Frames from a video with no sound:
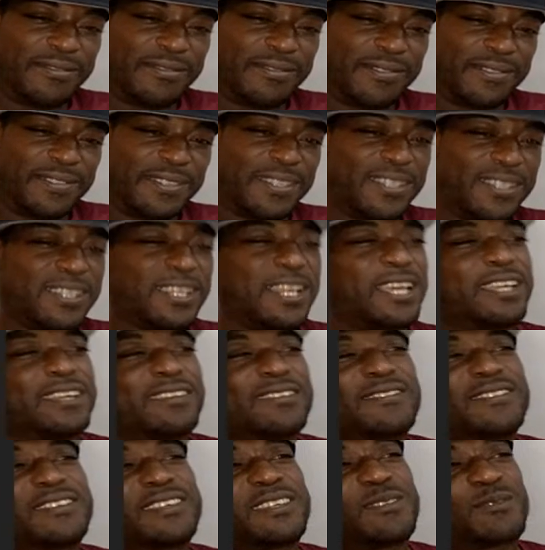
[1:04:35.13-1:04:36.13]
Right. See, like
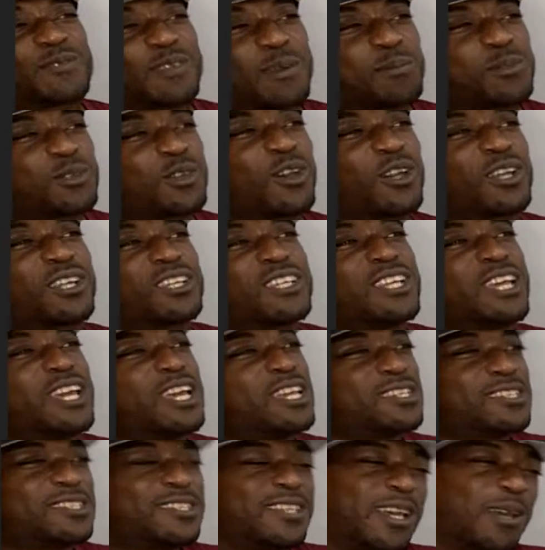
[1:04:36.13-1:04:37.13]
if I'm talking
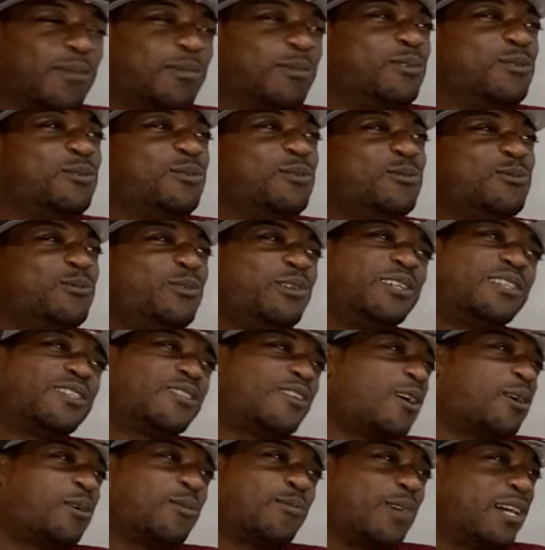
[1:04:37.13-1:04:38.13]
to SW, we can
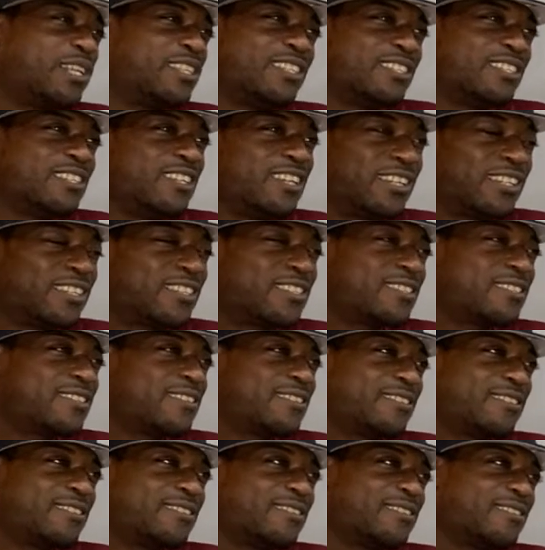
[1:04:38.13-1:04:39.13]
talk about the
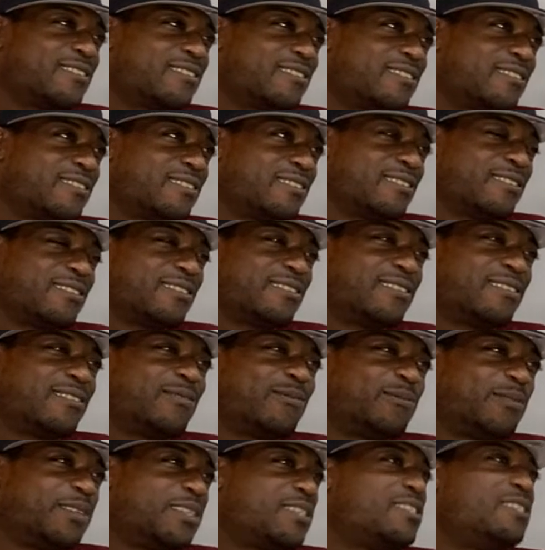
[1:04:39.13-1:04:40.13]
Knicks.
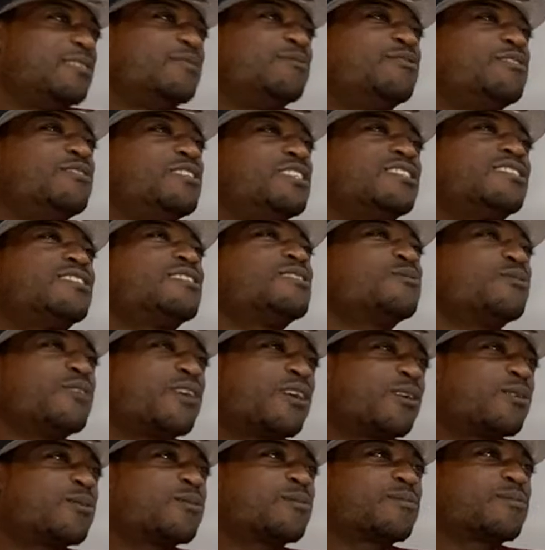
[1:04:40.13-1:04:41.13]
The CVC
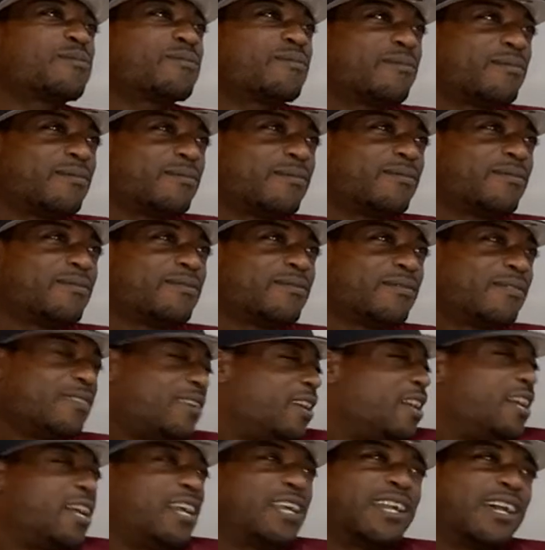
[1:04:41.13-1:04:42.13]
round,
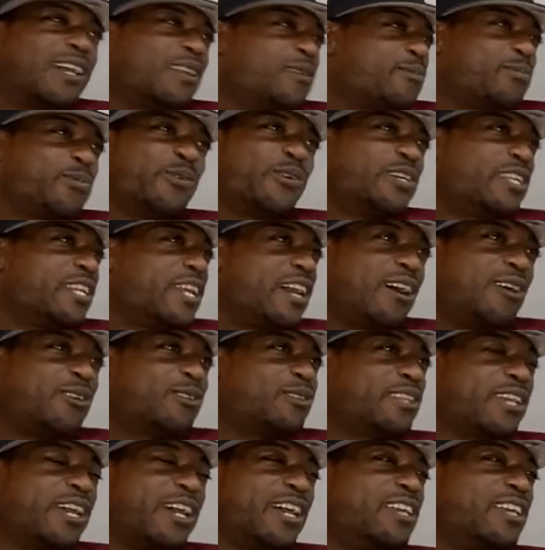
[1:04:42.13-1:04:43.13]
I got to point
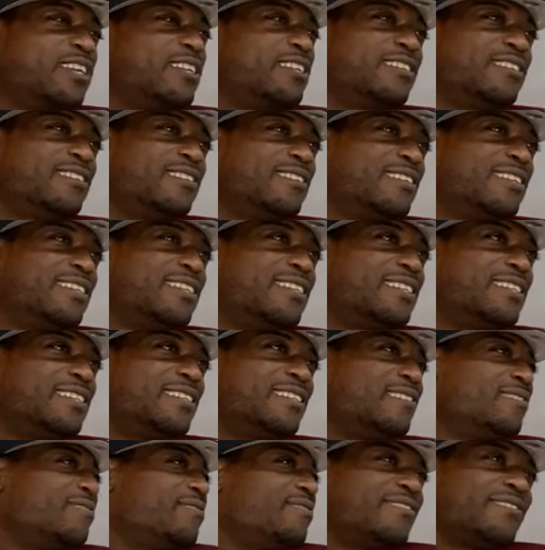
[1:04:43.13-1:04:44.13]
out that
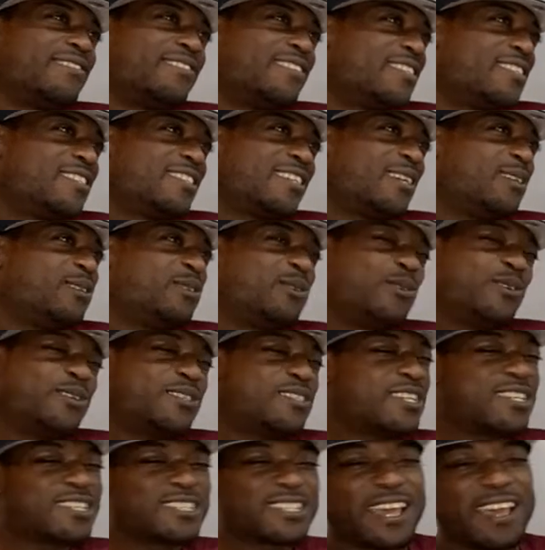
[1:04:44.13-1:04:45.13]
St.
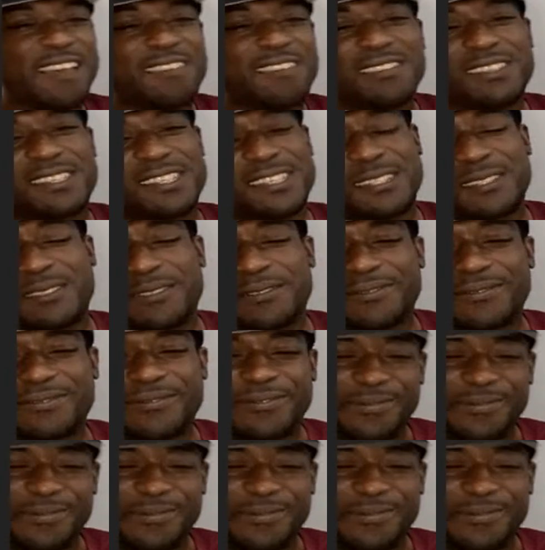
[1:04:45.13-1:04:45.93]
Louis doesn't have a team.